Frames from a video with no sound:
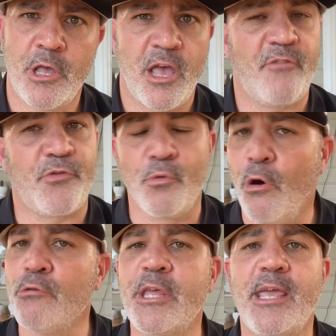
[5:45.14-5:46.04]
If you
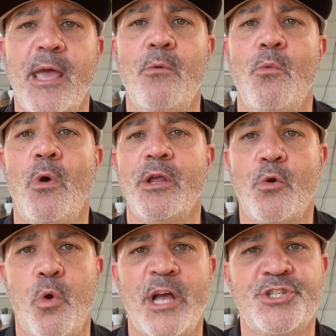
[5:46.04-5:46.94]
only get one
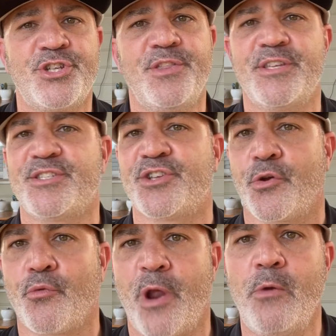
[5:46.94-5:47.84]
question, this is a
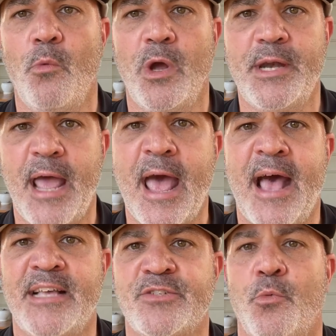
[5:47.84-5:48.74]
great one to
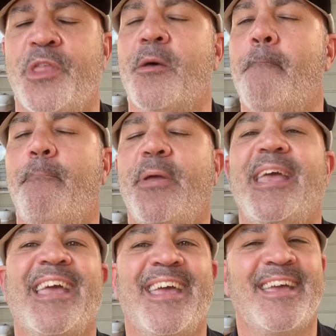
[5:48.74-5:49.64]
ask with a
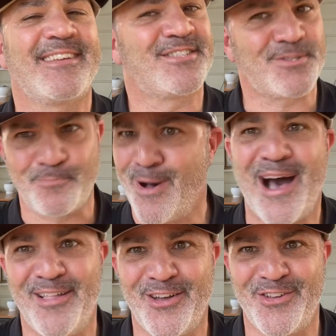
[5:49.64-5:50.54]
big
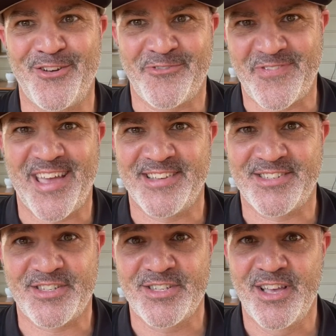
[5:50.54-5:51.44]
smile on your
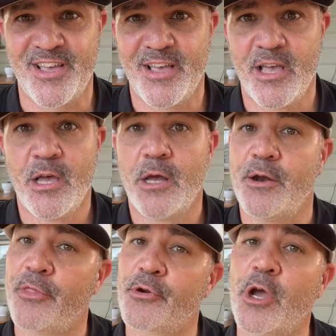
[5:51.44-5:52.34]
face.
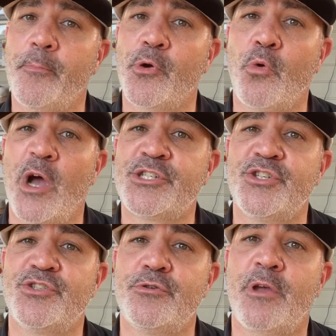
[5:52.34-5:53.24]
Another couple
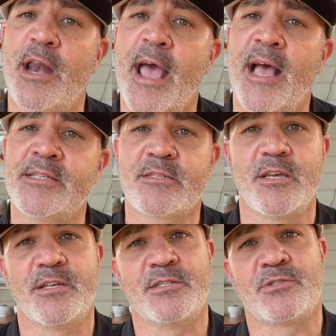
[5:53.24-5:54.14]
questions you can ask
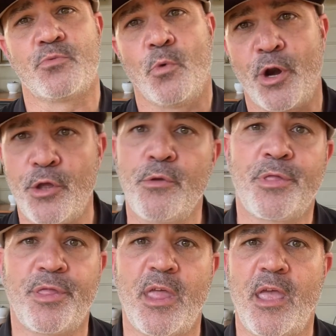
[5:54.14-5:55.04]
is, what do you
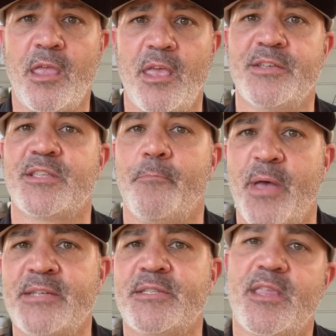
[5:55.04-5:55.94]
think is the
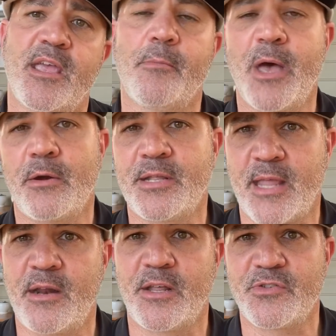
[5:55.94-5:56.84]
best thing about
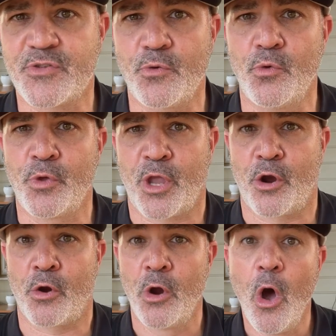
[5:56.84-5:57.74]
attending school
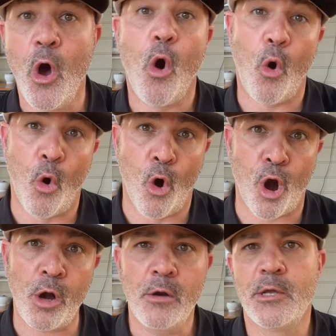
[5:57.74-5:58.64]
here?
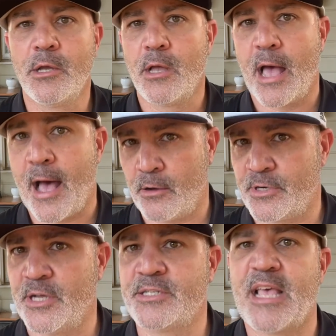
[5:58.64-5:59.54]
Or, how
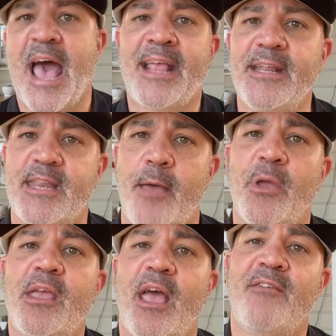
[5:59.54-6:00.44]
does
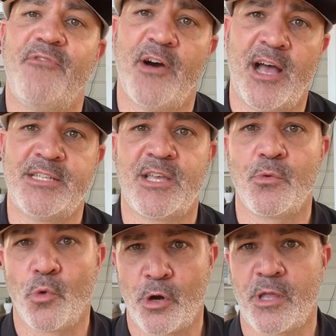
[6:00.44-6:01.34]
academic
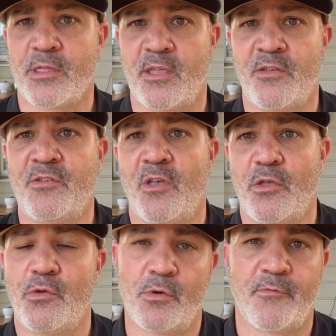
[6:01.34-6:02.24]
advising work at this
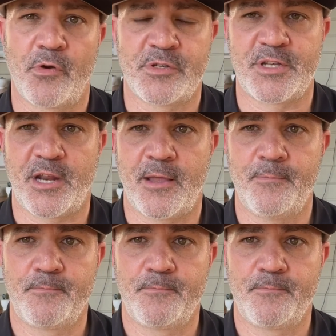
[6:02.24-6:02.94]
university?